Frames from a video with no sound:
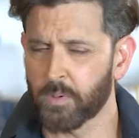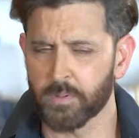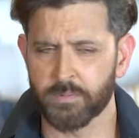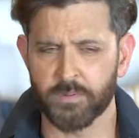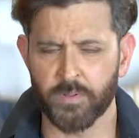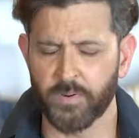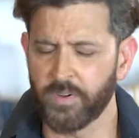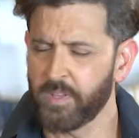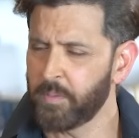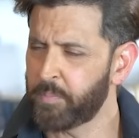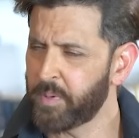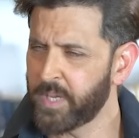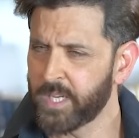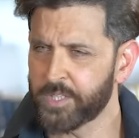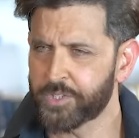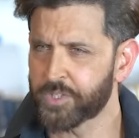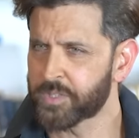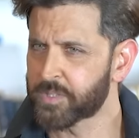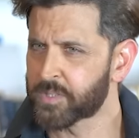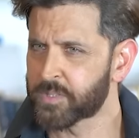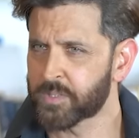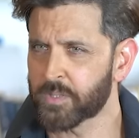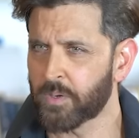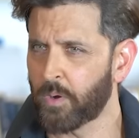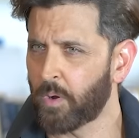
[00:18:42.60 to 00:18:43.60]
were 3
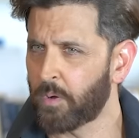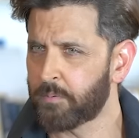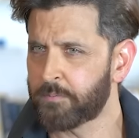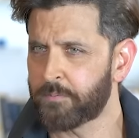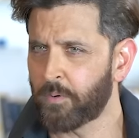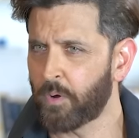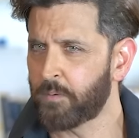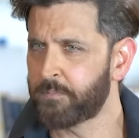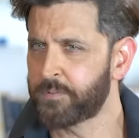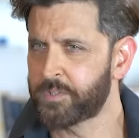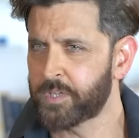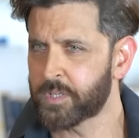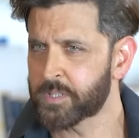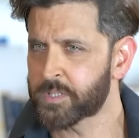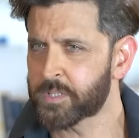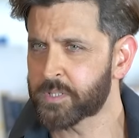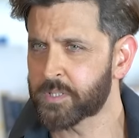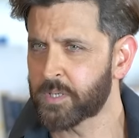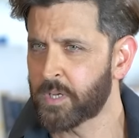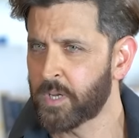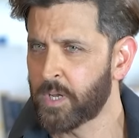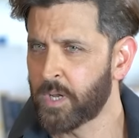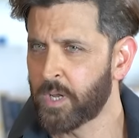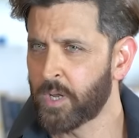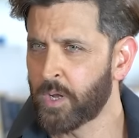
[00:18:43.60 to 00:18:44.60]
pages of
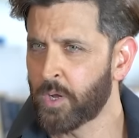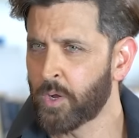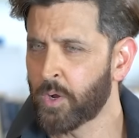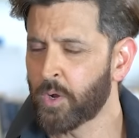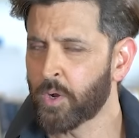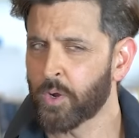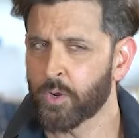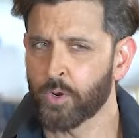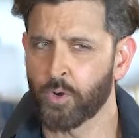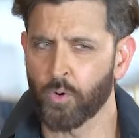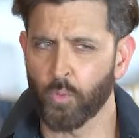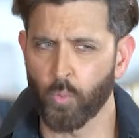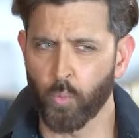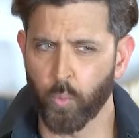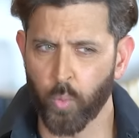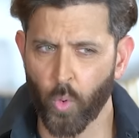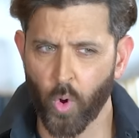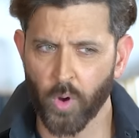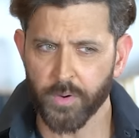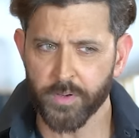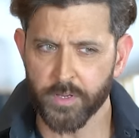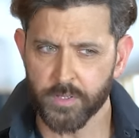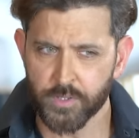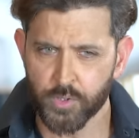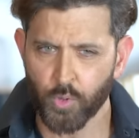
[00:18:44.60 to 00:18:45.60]
just, you know,
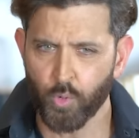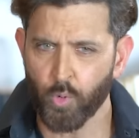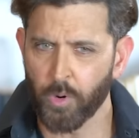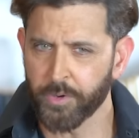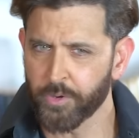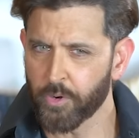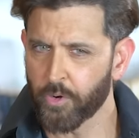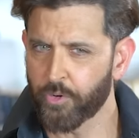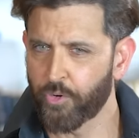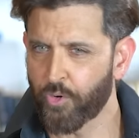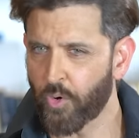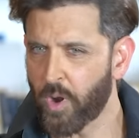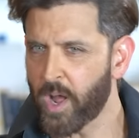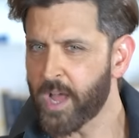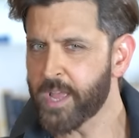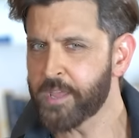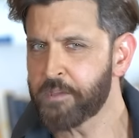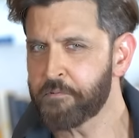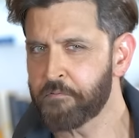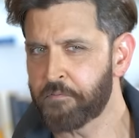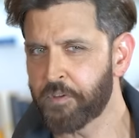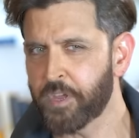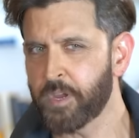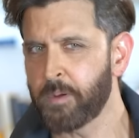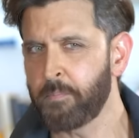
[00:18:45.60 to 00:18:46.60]
what is going to
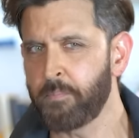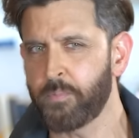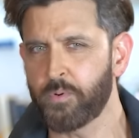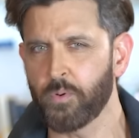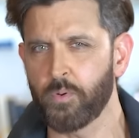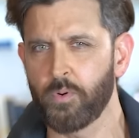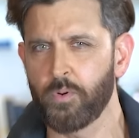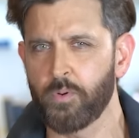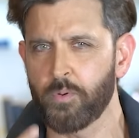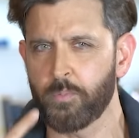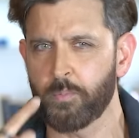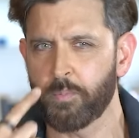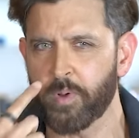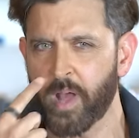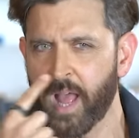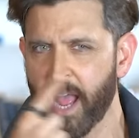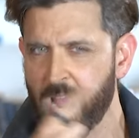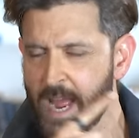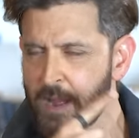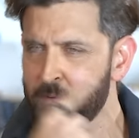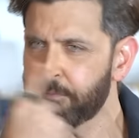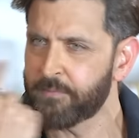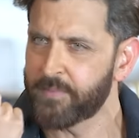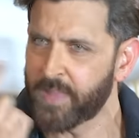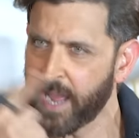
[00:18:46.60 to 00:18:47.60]
drive him to
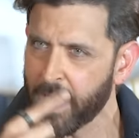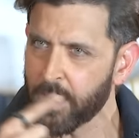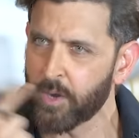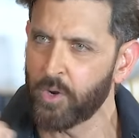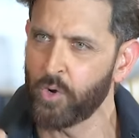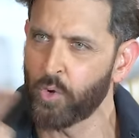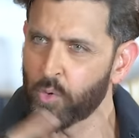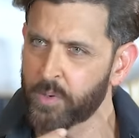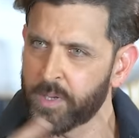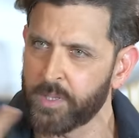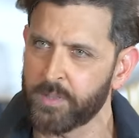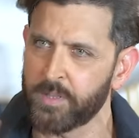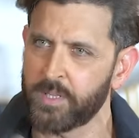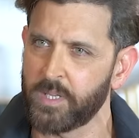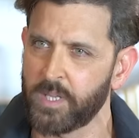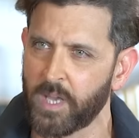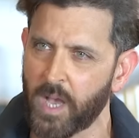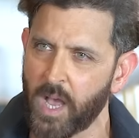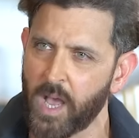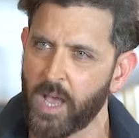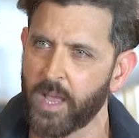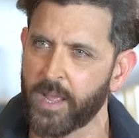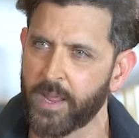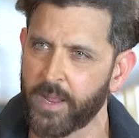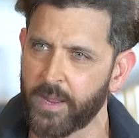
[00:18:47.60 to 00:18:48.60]
have that look in the
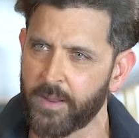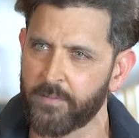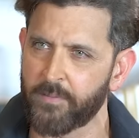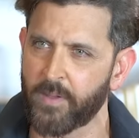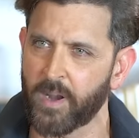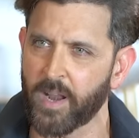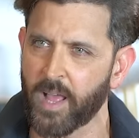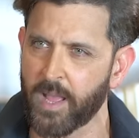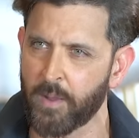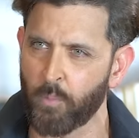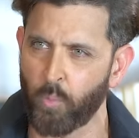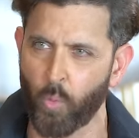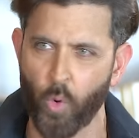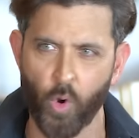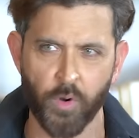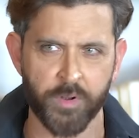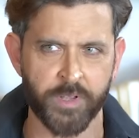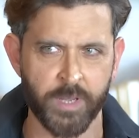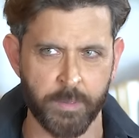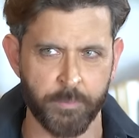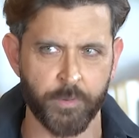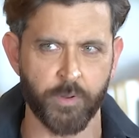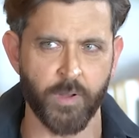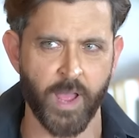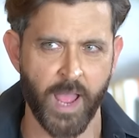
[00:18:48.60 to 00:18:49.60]
eye that I
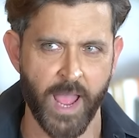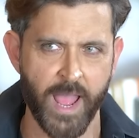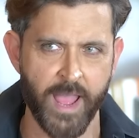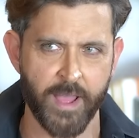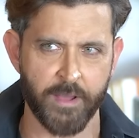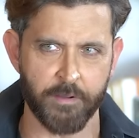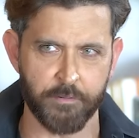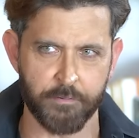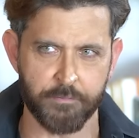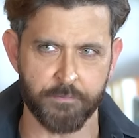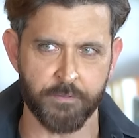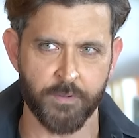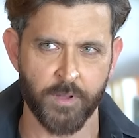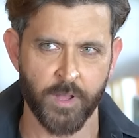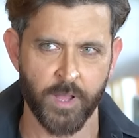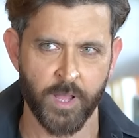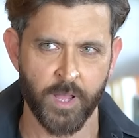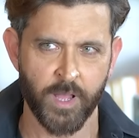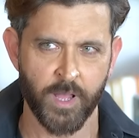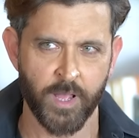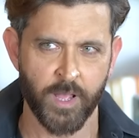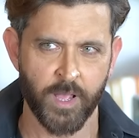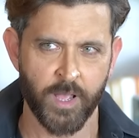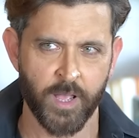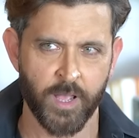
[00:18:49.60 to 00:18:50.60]
want him to have.
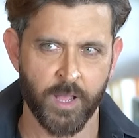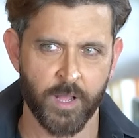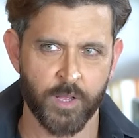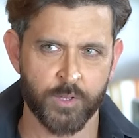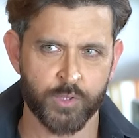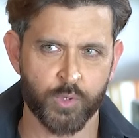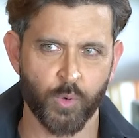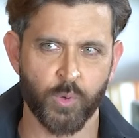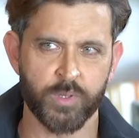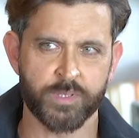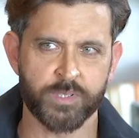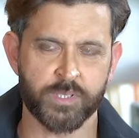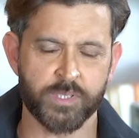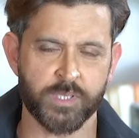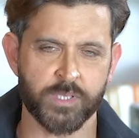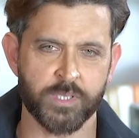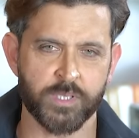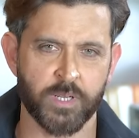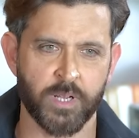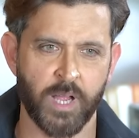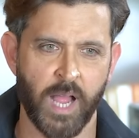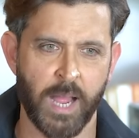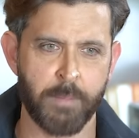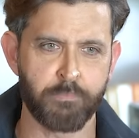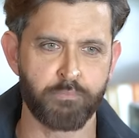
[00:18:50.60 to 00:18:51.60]
So
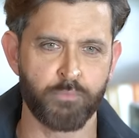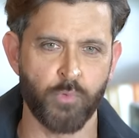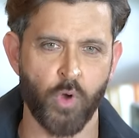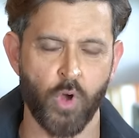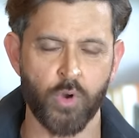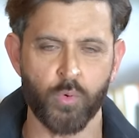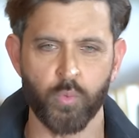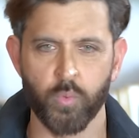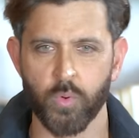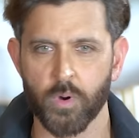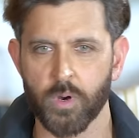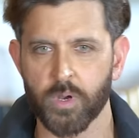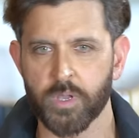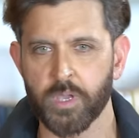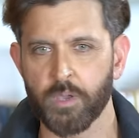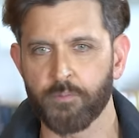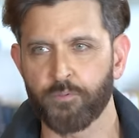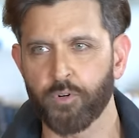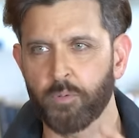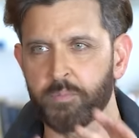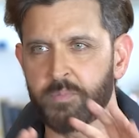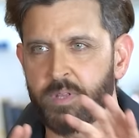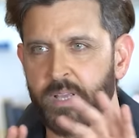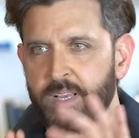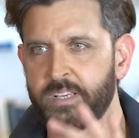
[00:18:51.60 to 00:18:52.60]
I'm not working
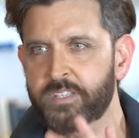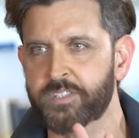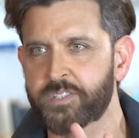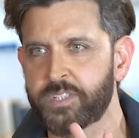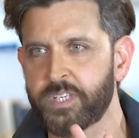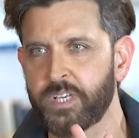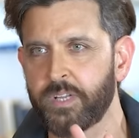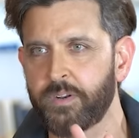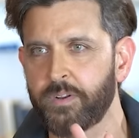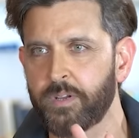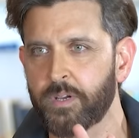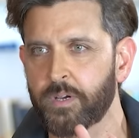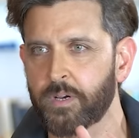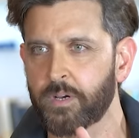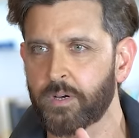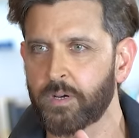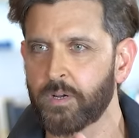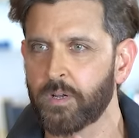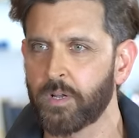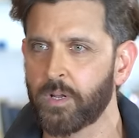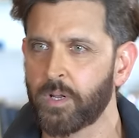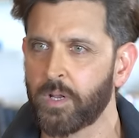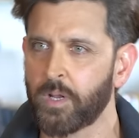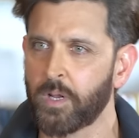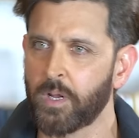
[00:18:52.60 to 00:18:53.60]
from the
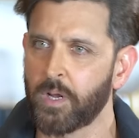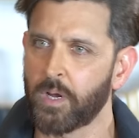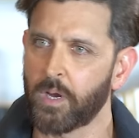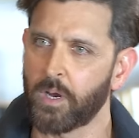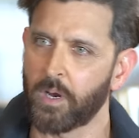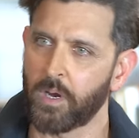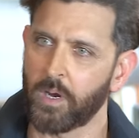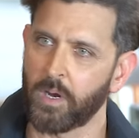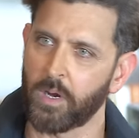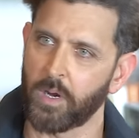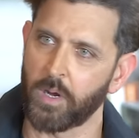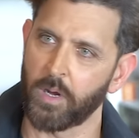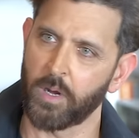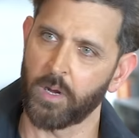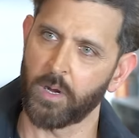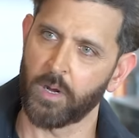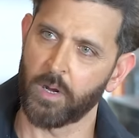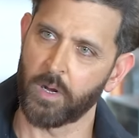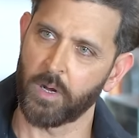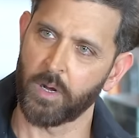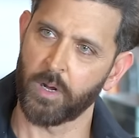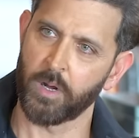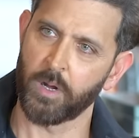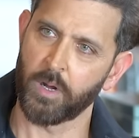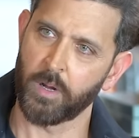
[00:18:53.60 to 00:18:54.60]
exterior,
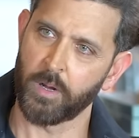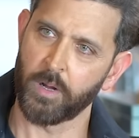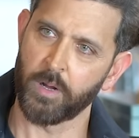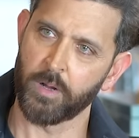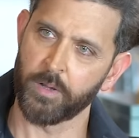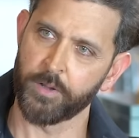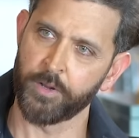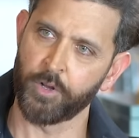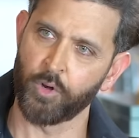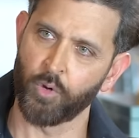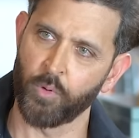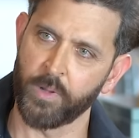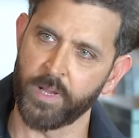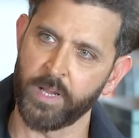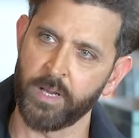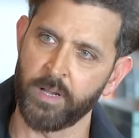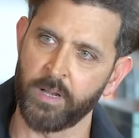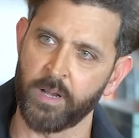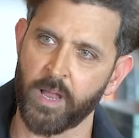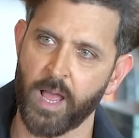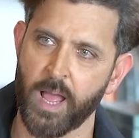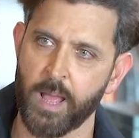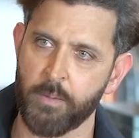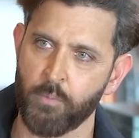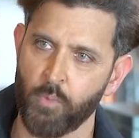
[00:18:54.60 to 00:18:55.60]
I'm
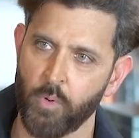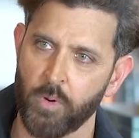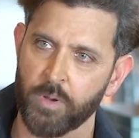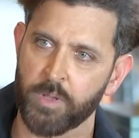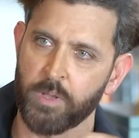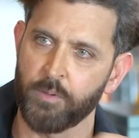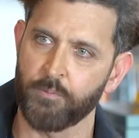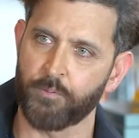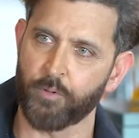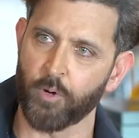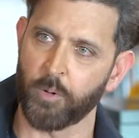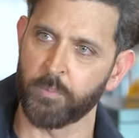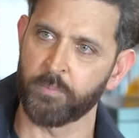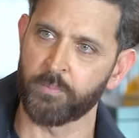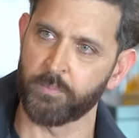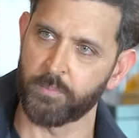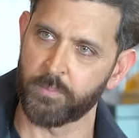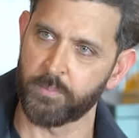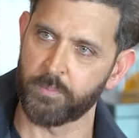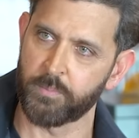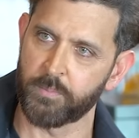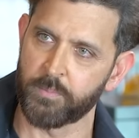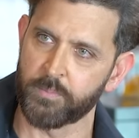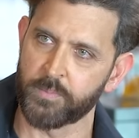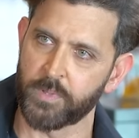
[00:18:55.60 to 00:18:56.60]
working from
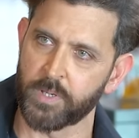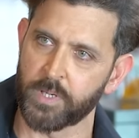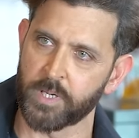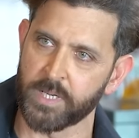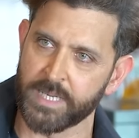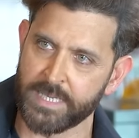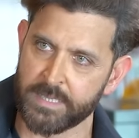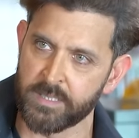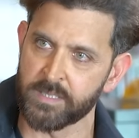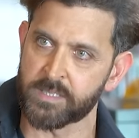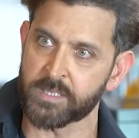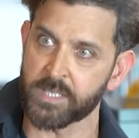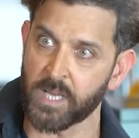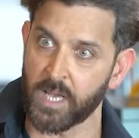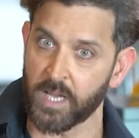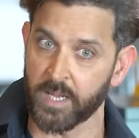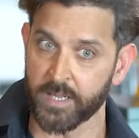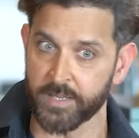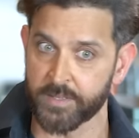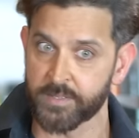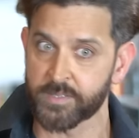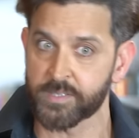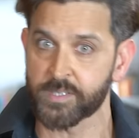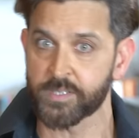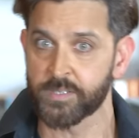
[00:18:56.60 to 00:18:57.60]
the
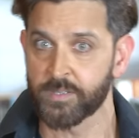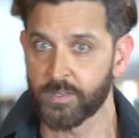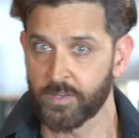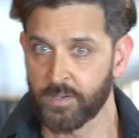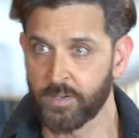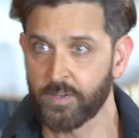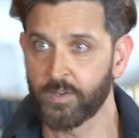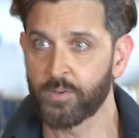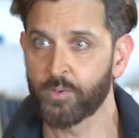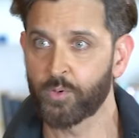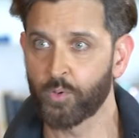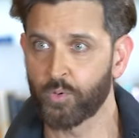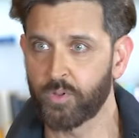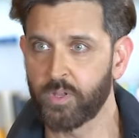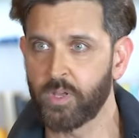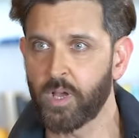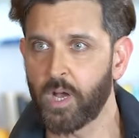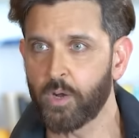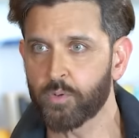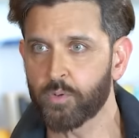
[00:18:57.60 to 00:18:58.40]
insides to the